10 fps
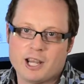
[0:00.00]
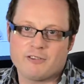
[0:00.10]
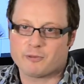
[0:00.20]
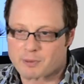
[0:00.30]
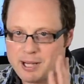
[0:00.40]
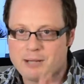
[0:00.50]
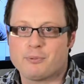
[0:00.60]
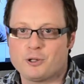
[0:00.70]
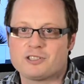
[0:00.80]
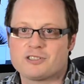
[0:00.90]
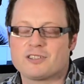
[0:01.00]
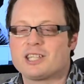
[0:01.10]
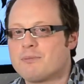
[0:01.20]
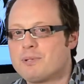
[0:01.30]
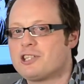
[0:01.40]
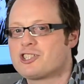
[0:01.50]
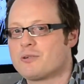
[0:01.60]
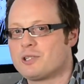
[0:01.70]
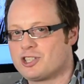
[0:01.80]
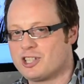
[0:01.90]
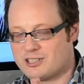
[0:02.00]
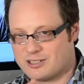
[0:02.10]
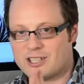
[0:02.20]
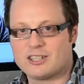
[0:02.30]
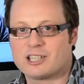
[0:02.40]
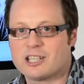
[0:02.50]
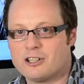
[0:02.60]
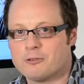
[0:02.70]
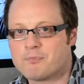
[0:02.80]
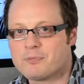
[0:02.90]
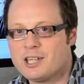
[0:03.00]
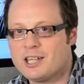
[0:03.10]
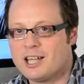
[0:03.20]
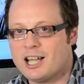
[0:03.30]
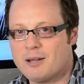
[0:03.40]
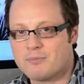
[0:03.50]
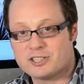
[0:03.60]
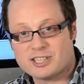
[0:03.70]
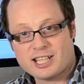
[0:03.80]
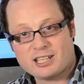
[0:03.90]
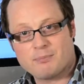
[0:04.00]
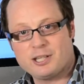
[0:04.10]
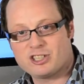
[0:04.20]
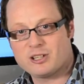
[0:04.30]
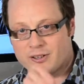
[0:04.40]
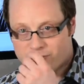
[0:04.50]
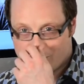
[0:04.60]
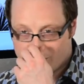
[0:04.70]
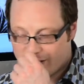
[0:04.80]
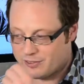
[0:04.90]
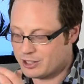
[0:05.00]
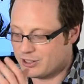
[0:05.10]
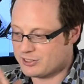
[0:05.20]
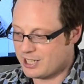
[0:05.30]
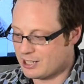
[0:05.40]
away from the main point of the picture, which is the girl. The second picture, however, if we have a look at the